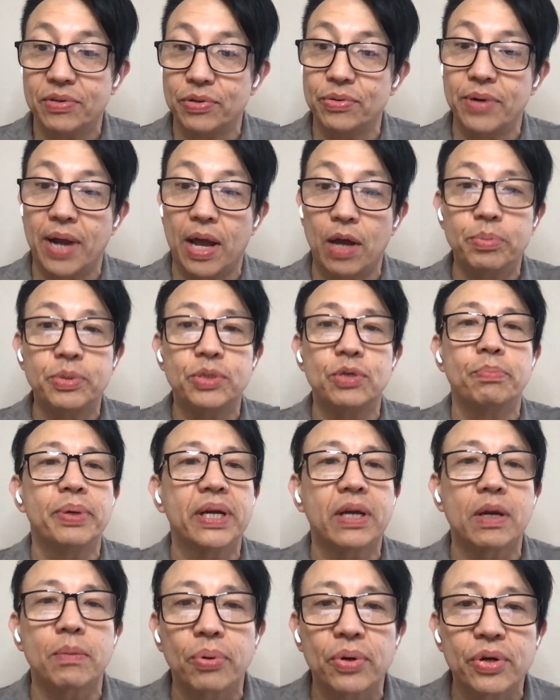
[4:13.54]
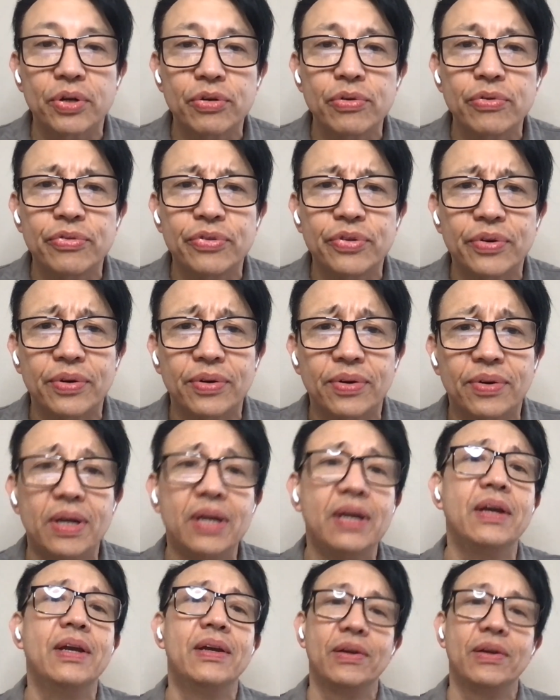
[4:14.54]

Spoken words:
who helps you pick a producer,